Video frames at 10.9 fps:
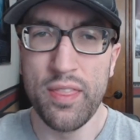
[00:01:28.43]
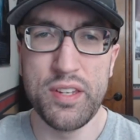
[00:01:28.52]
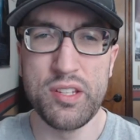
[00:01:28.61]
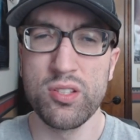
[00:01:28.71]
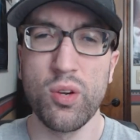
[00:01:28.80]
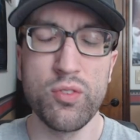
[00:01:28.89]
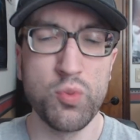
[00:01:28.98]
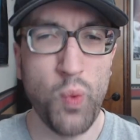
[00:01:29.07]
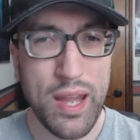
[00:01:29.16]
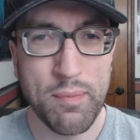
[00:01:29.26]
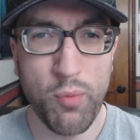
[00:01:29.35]
that deserves
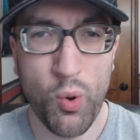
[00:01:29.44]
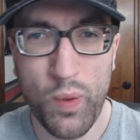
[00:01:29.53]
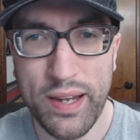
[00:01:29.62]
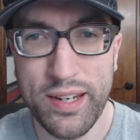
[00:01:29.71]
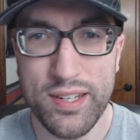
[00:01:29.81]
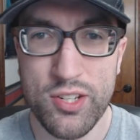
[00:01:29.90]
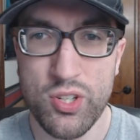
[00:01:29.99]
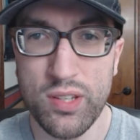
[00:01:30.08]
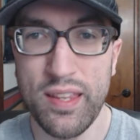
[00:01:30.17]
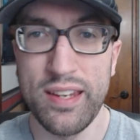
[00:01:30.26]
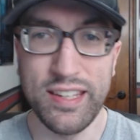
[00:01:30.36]
way more
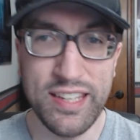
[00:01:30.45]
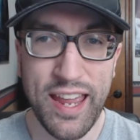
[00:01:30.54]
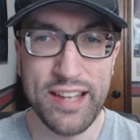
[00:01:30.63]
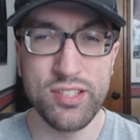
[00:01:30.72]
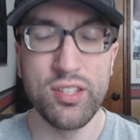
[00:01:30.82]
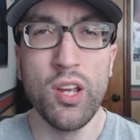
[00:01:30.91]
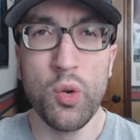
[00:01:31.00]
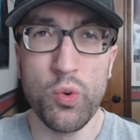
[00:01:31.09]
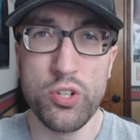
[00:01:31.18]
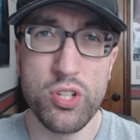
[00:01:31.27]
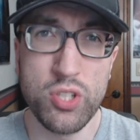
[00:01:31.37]
recognition than it gets,
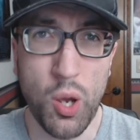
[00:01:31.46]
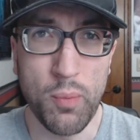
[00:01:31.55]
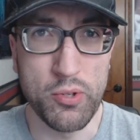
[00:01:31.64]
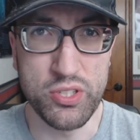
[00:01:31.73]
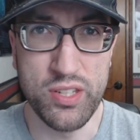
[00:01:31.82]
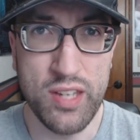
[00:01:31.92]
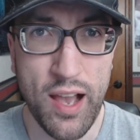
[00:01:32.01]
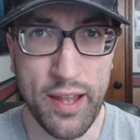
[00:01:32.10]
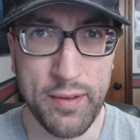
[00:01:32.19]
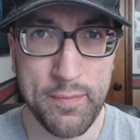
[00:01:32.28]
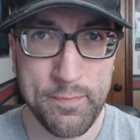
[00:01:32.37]
which is almost
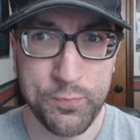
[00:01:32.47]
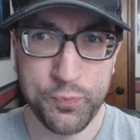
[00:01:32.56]
none.